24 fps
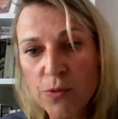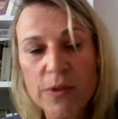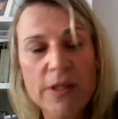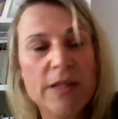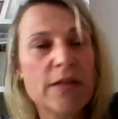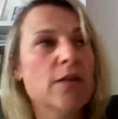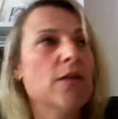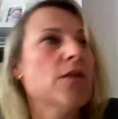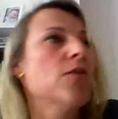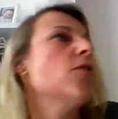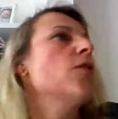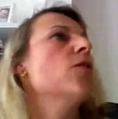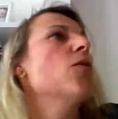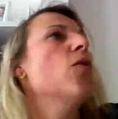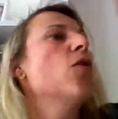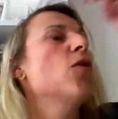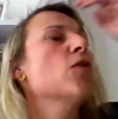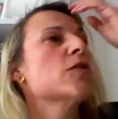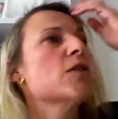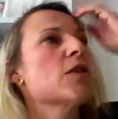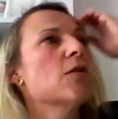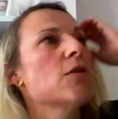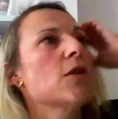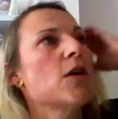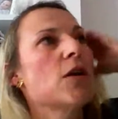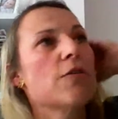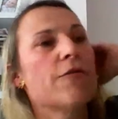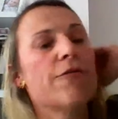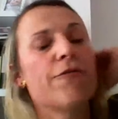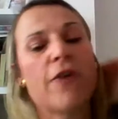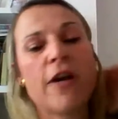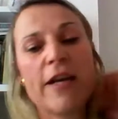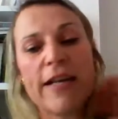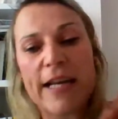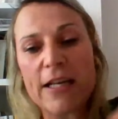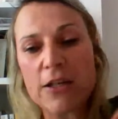There are also a lot of
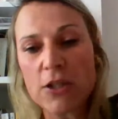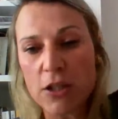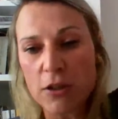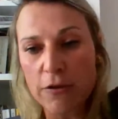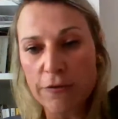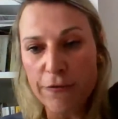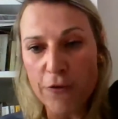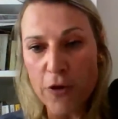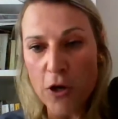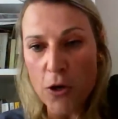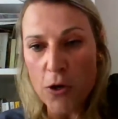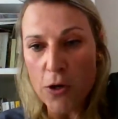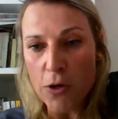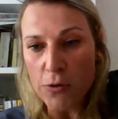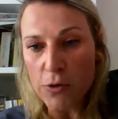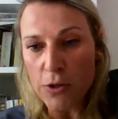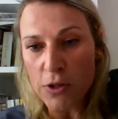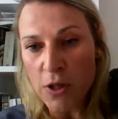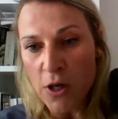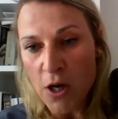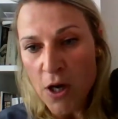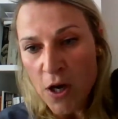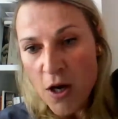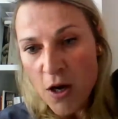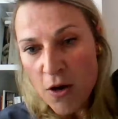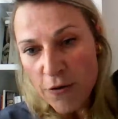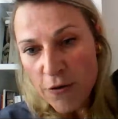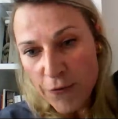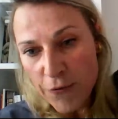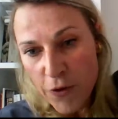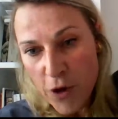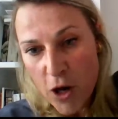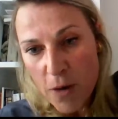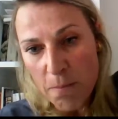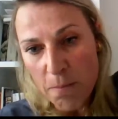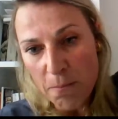financial flows
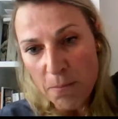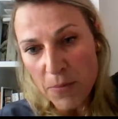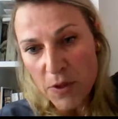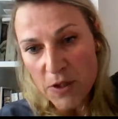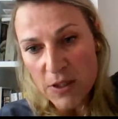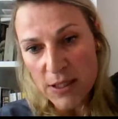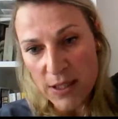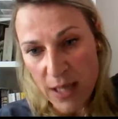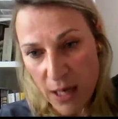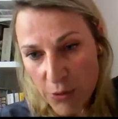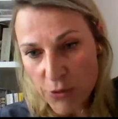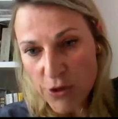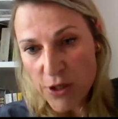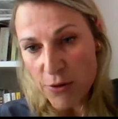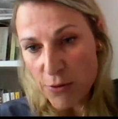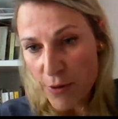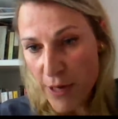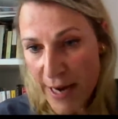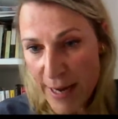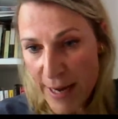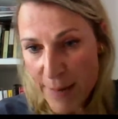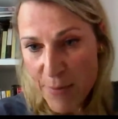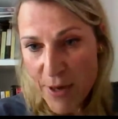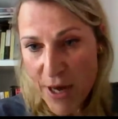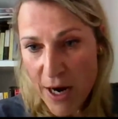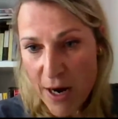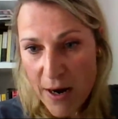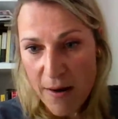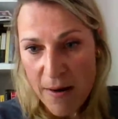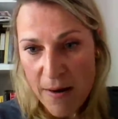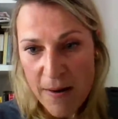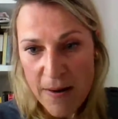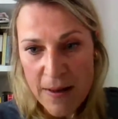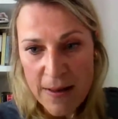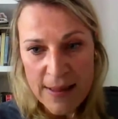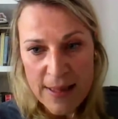from Saudi Arabia
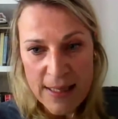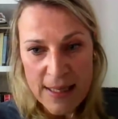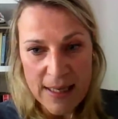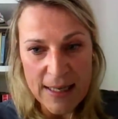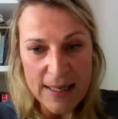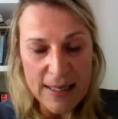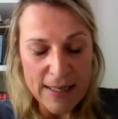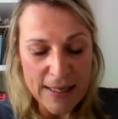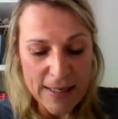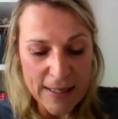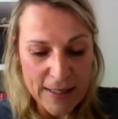uh,